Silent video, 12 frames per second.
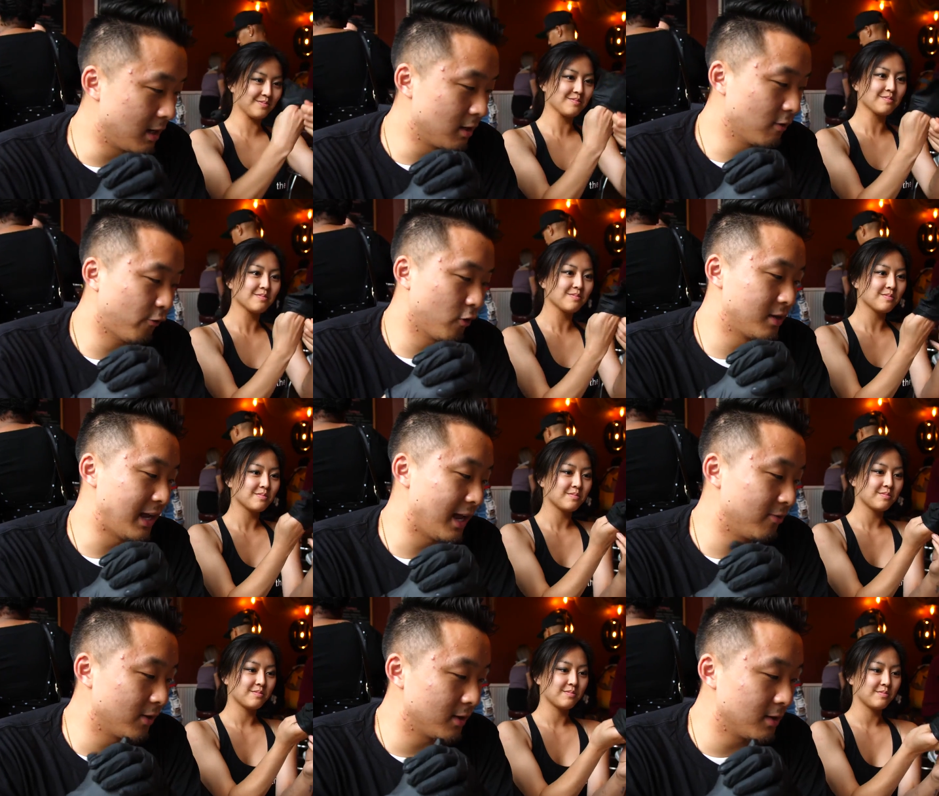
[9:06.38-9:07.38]
Speaker 1: in for
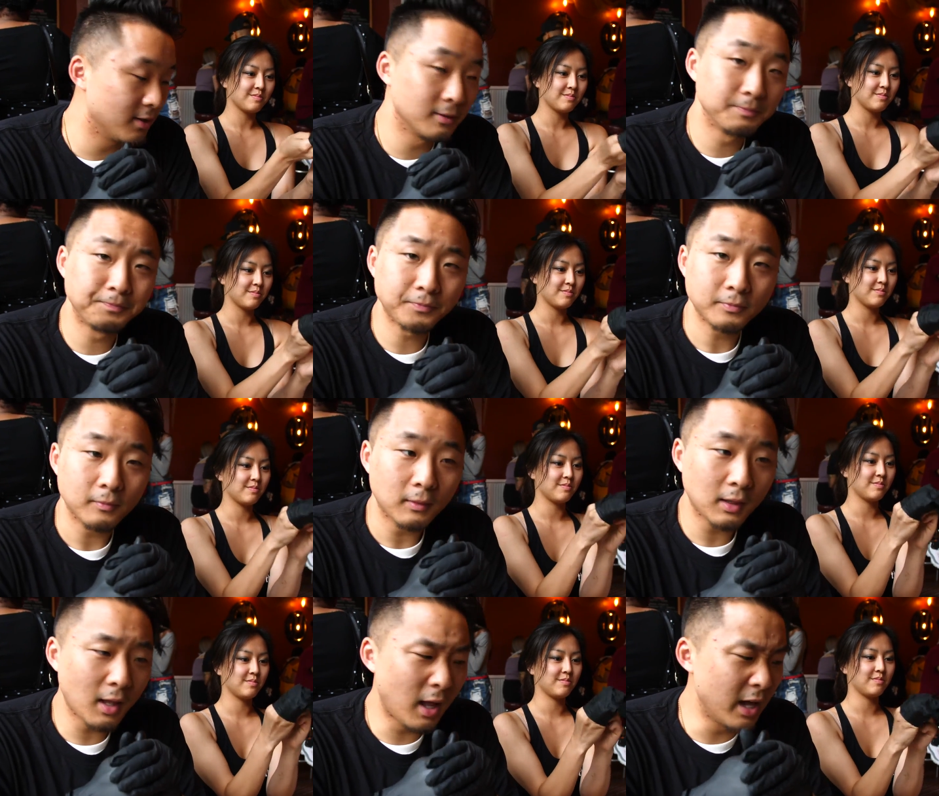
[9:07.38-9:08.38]
David
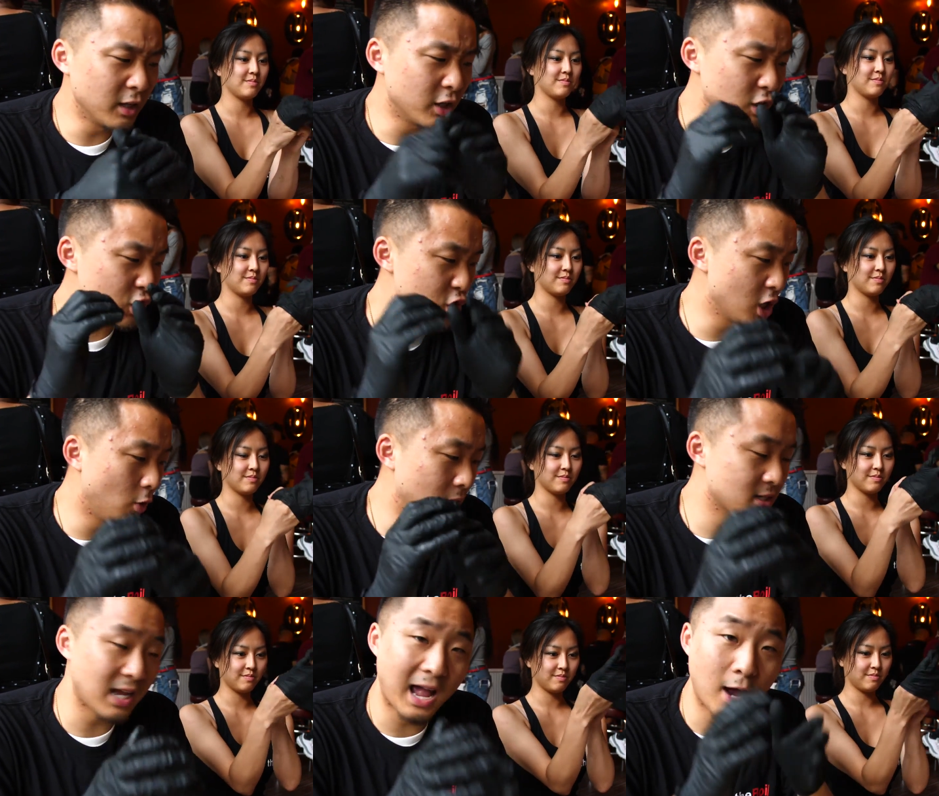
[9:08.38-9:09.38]
and gonna show
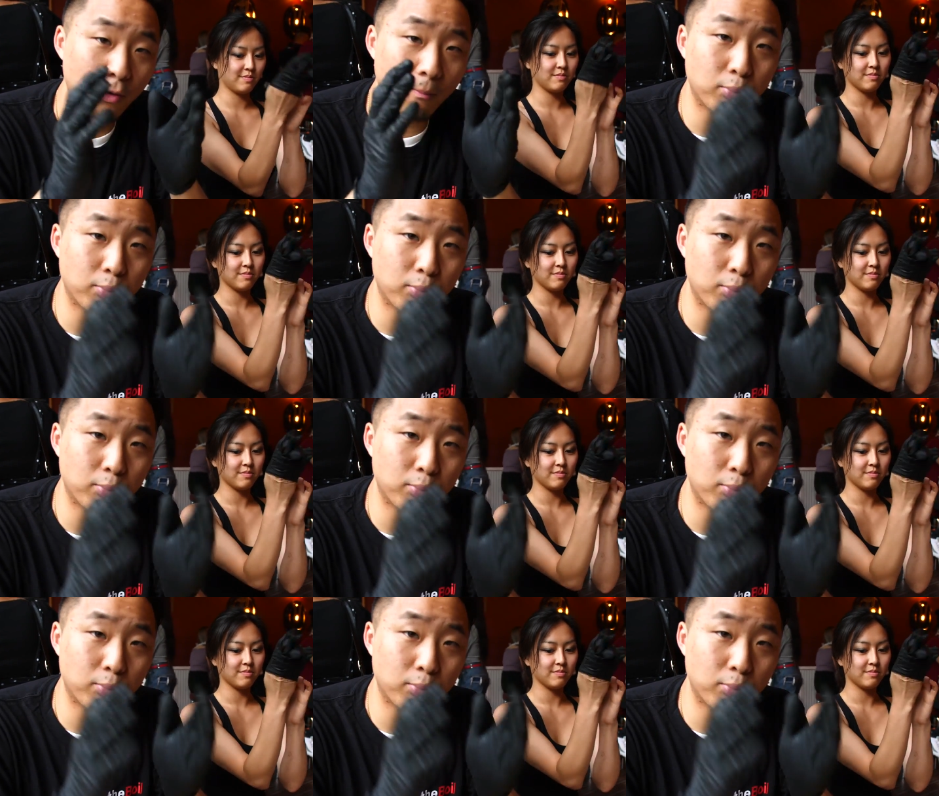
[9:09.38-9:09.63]
us how to